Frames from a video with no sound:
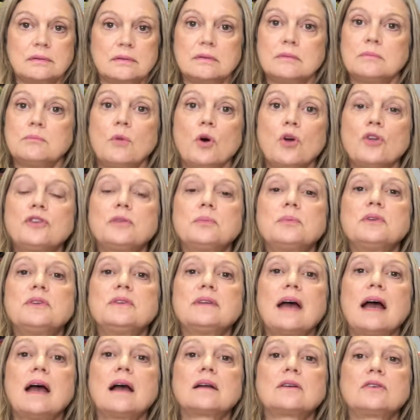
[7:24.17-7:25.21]
multiple
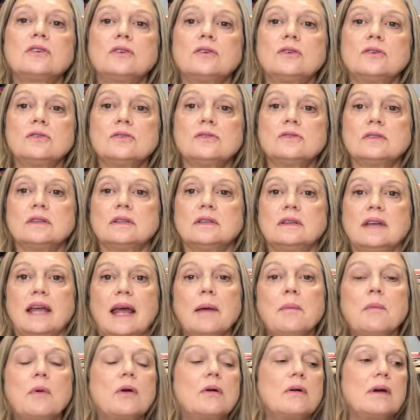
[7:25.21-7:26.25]
doctors and
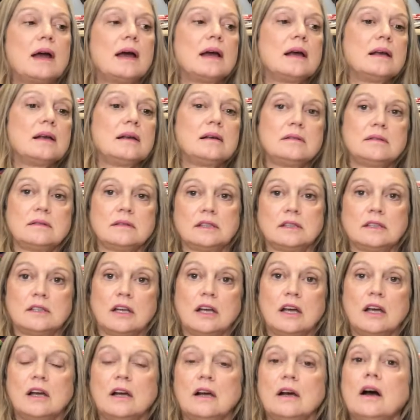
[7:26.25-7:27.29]
MRIs and
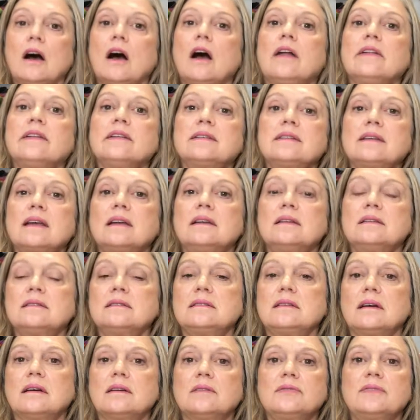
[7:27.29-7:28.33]
all this kind of
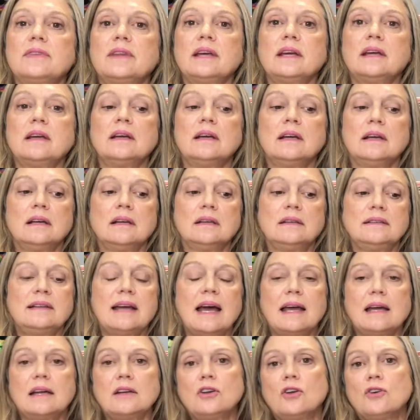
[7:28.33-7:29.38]
stuff, they
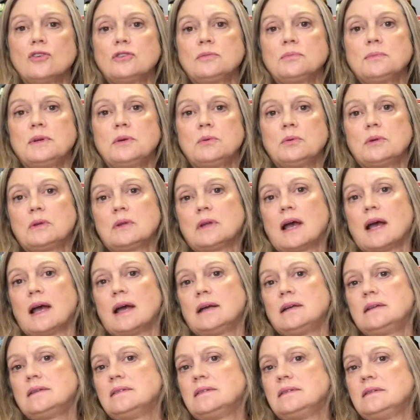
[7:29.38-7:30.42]
diagnosed me with an
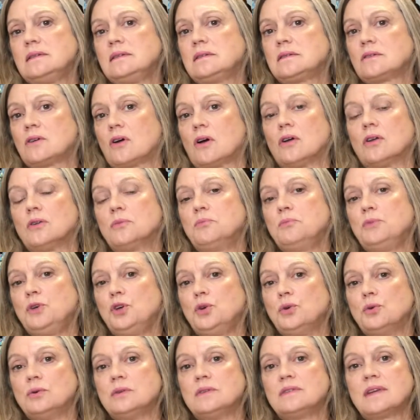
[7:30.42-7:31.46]
eye disease called
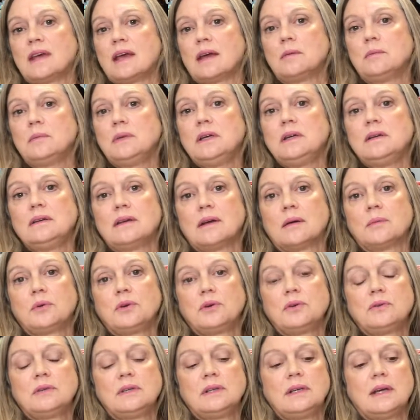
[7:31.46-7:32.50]
MEWDS,
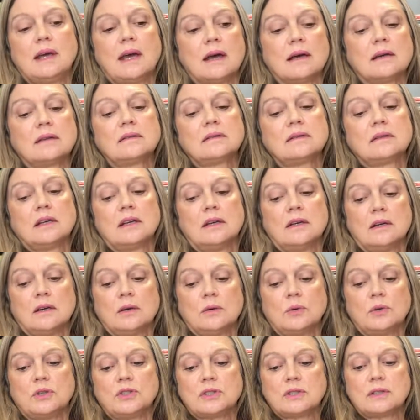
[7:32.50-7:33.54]
M-E-W-D-S,
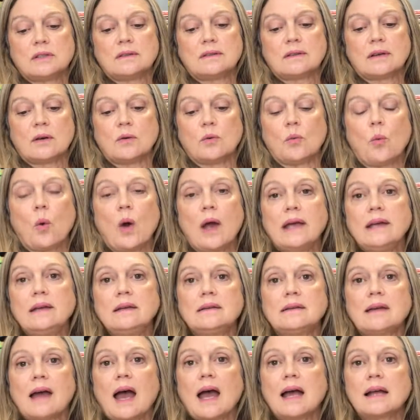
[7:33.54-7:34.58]
which is a white
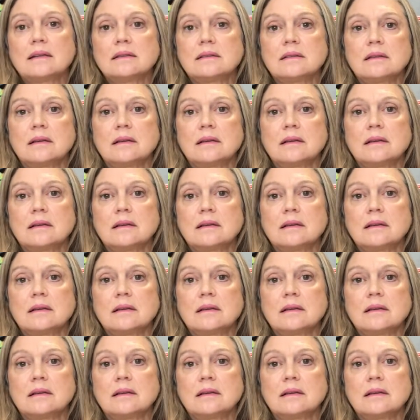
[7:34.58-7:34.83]
dot